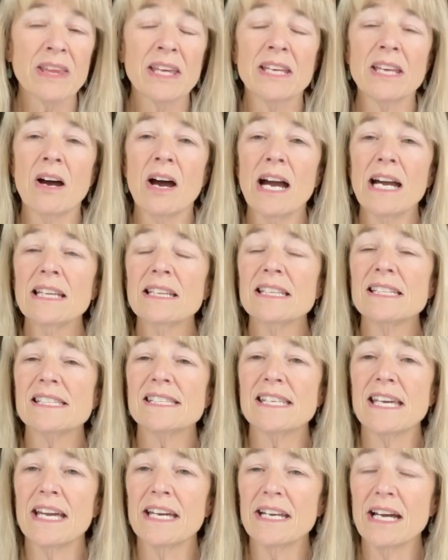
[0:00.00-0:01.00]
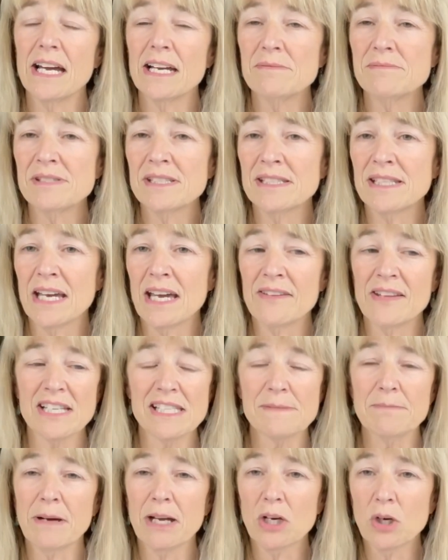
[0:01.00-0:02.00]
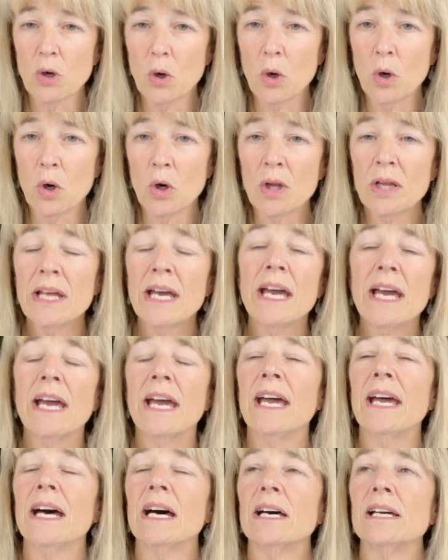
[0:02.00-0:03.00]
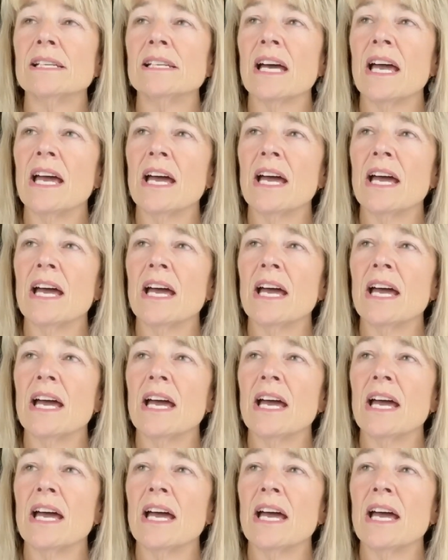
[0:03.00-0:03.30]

Now I list 10 items a day, that's my goal, and